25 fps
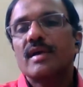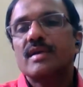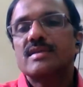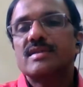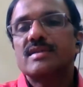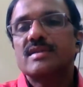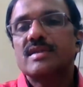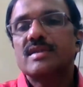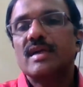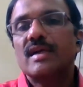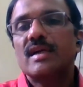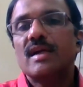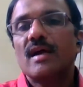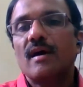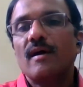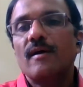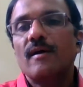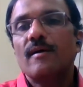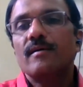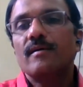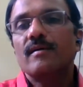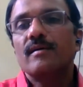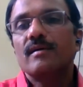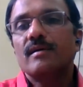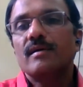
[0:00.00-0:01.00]
seta,
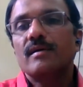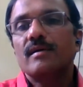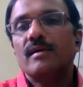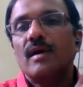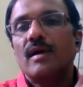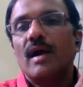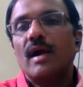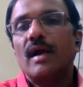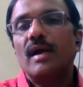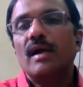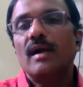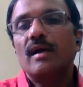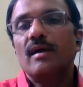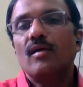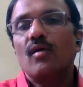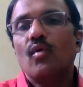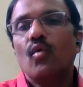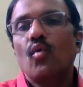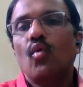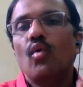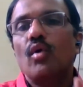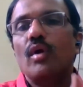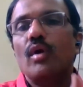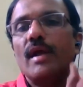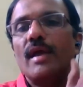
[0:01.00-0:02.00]
and
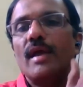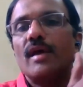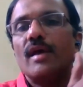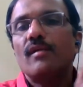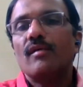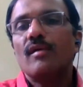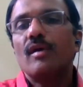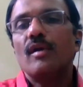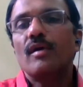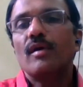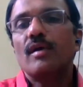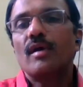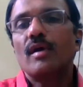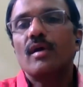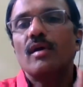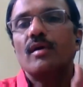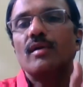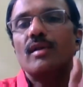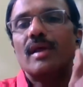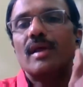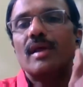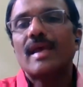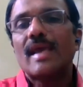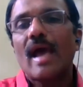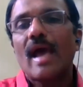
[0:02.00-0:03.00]
only here we are looking at
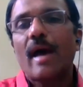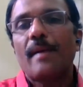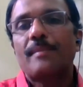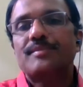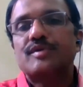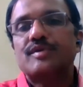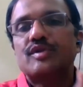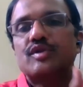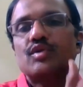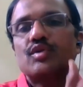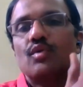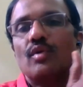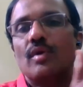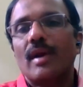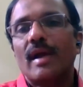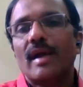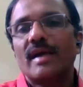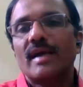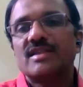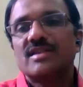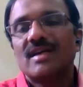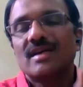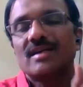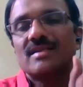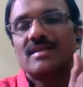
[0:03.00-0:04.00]
the
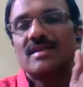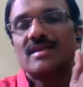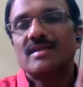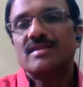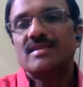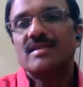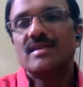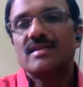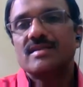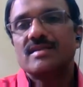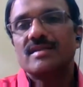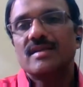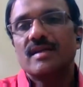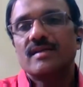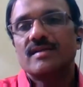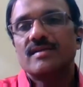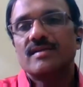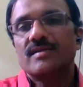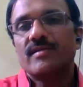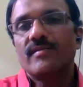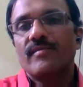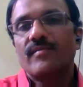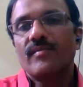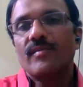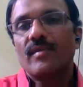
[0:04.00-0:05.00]
capsule-like structures in
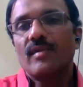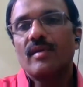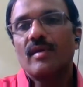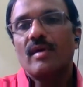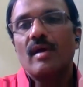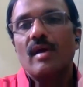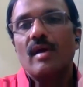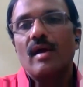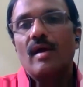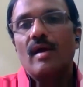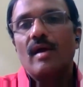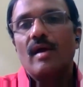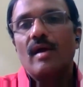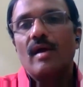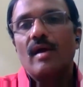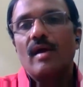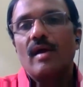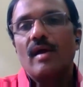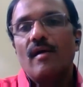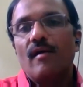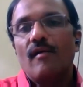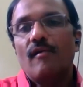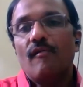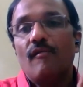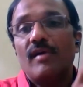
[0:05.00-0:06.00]
this.
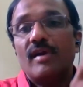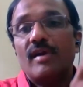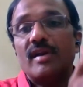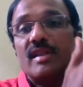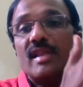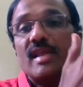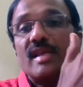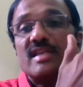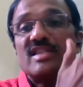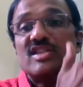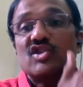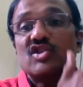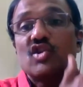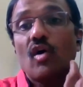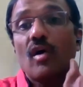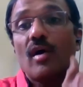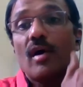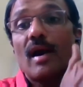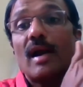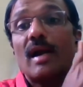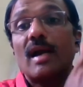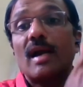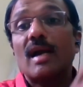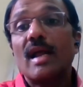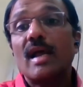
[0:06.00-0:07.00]
When this
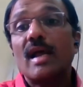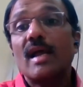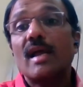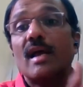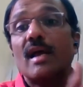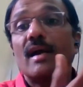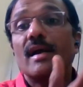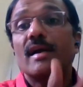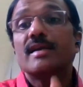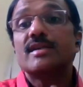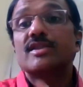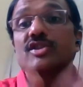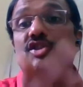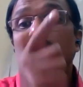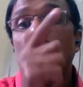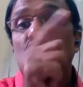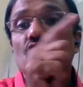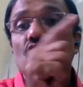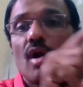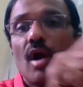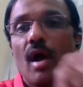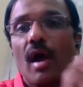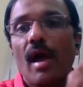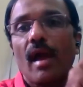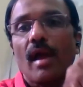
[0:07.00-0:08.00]
jacket layer
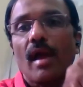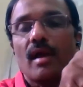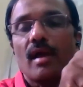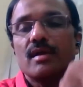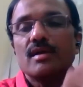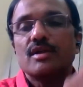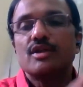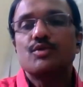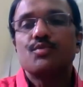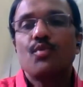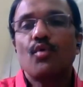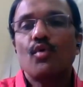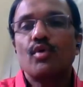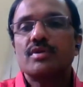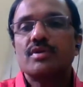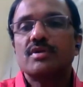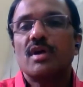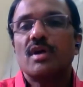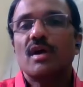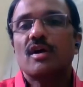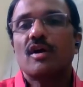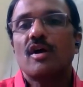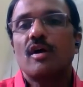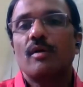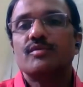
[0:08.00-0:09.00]
destroy, spores
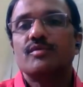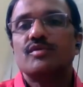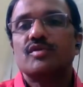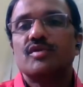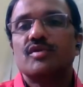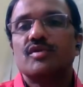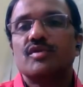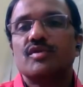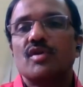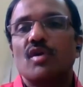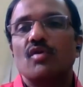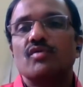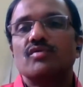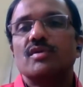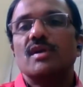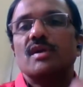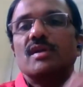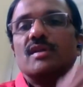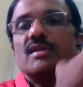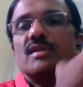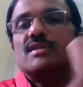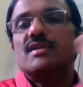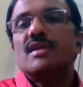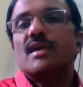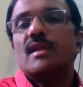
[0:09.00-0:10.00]
are comes to outside in
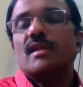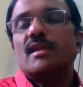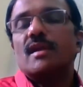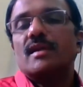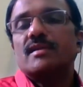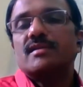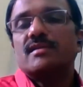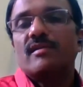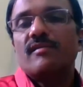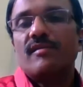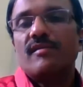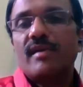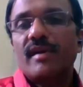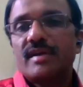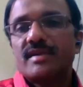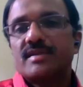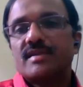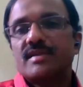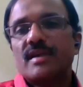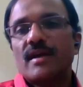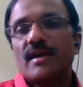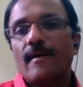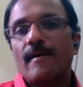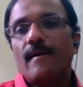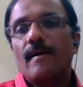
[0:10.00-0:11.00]
this area, that is of
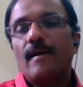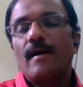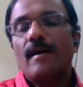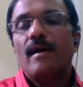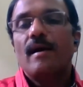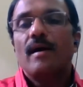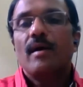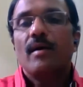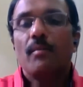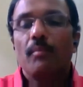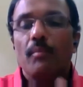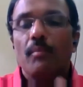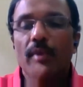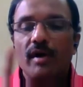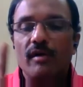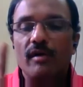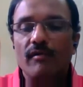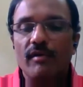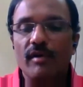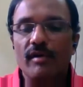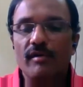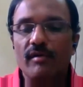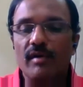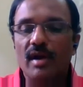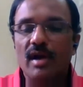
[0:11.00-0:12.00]
Rexia. But
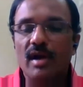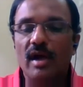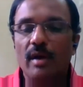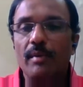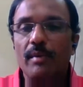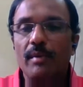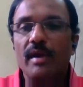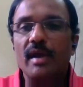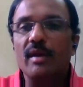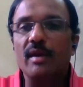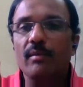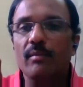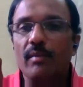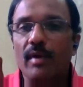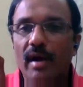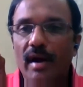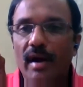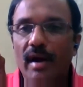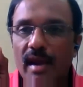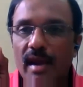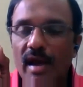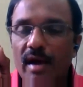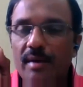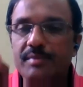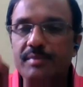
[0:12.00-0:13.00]
when you are coming in
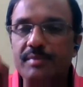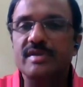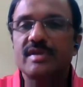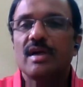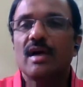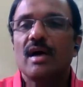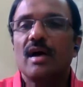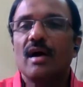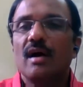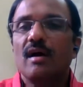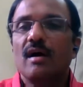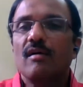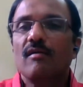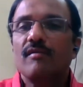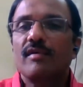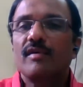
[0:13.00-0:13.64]
Markhamsia,